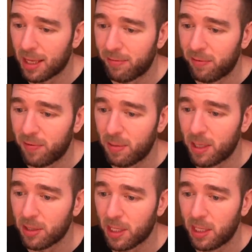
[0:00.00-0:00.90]
11
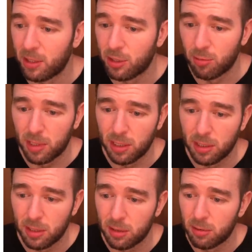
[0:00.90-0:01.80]
females, aged
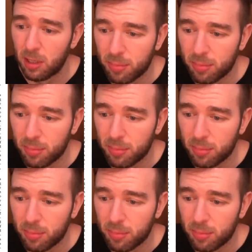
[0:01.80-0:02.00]
22,